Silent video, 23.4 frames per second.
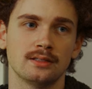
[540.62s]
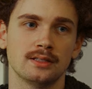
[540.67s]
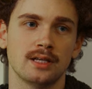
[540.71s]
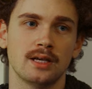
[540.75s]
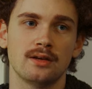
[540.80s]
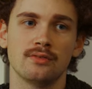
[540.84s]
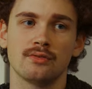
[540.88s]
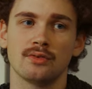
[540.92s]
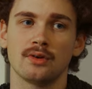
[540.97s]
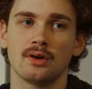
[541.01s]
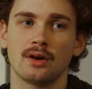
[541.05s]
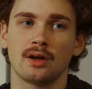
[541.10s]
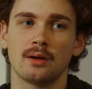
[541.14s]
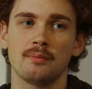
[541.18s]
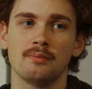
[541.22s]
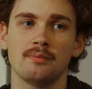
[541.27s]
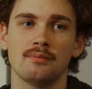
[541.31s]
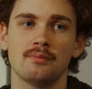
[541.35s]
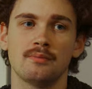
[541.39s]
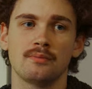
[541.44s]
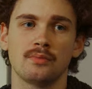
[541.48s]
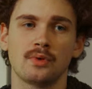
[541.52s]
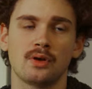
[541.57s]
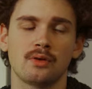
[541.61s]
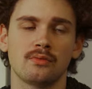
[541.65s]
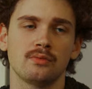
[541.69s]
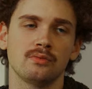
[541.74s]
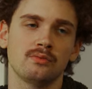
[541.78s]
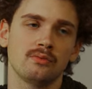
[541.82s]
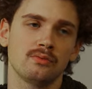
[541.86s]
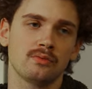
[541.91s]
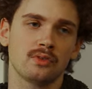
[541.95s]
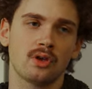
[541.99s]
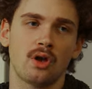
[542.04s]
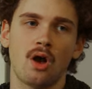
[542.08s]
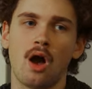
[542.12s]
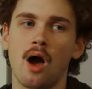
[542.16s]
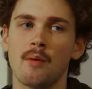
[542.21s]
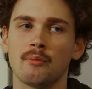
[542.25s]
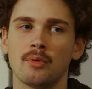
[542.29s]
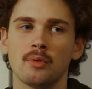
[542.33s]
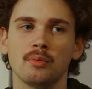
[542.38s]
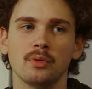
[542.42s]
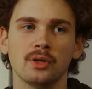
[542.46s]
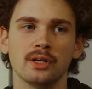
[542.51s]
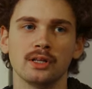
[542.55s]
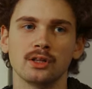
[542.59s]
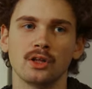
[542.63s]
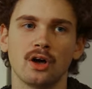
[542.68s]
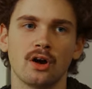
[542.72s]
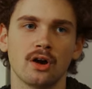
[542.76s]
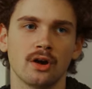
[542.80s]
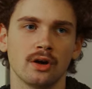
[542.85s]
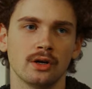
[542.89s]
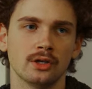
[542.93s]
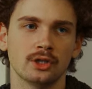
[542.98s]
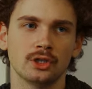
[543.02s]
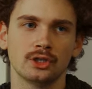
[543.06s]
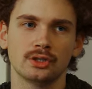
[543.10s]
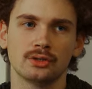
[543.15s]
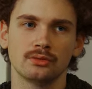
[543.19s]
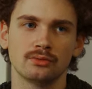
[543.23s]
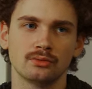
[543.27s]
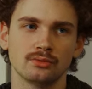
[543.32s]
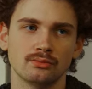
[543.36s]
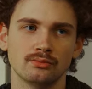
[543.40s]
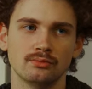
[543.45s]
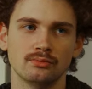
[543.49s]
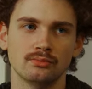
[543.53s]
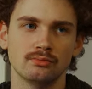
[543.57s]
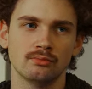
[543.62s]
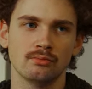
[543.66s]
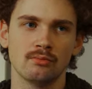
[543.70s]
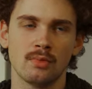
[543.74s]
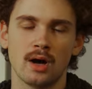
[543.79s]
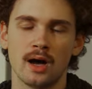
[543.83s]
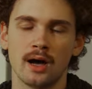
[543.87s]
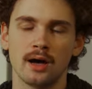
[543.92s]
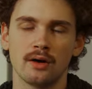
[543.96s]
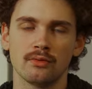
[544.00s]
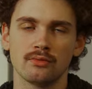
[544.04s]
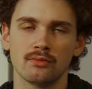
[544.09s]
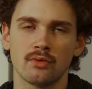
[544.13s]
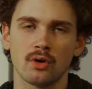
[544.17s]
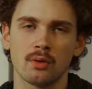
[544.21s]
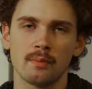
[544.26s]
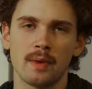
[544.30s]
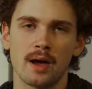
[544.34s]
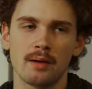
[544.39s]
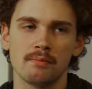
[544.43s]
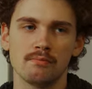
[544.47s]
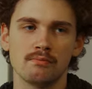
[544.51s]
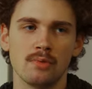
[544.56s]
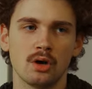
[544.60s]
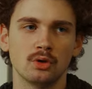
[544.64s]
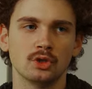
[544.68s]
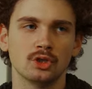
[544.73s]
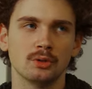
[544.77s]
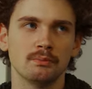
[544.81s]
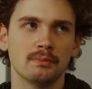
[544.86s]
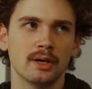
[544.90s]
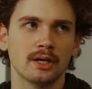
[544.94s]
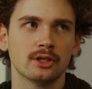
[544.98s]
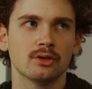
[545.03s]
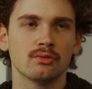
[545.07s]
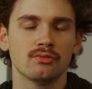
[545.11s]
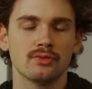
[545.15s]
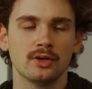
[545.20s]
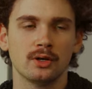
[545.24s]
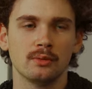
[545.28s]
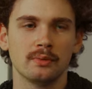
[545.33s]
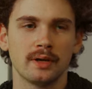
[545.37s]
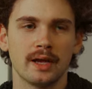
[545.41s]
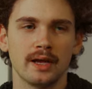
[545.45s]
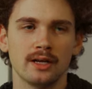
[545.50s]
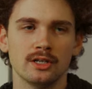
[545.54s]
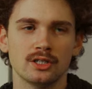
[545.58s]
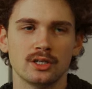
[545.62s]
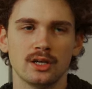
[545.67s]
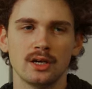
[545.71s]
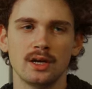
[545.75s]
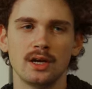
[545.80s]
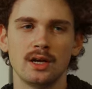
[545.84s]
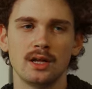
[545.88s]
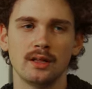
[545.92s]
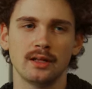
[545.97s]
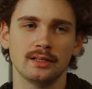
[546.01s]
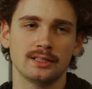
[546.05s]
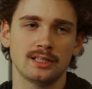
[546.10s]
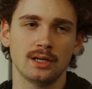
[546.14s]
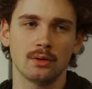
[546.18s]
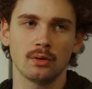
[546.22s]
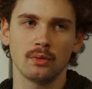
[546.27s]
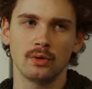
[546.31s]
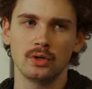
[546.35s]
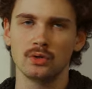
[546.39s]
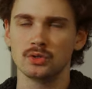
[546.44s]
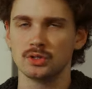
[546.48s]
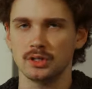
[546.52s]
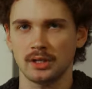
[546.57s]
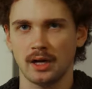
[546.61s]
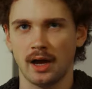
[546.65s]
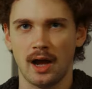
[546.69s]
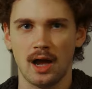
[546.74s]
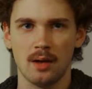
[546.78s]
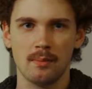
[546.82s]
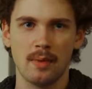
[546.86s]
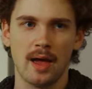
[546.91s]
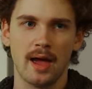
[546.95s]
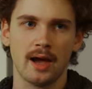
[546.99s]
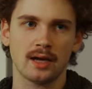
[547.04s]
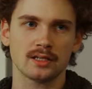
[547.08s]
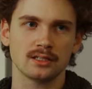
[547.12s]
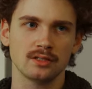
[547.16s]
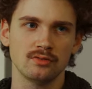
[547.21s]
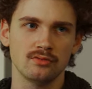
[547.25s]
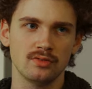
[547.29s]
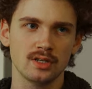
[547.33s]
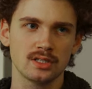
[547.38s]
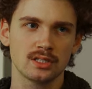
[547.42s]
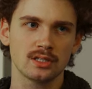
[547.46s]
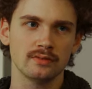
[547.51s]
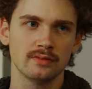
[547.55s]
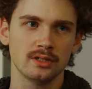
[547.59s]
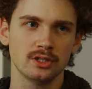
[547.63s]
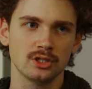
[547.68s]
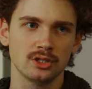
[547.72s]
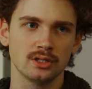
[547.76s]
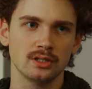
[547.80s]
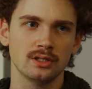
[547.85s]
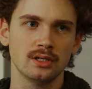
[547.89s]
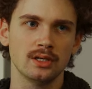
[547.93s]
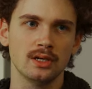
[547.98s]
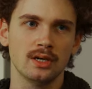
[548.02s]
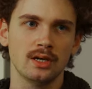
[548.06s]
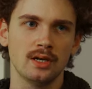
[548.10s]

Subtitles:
say, for a comparably large format motion picture film gauge, let's say we're using IMAX and VistaVision.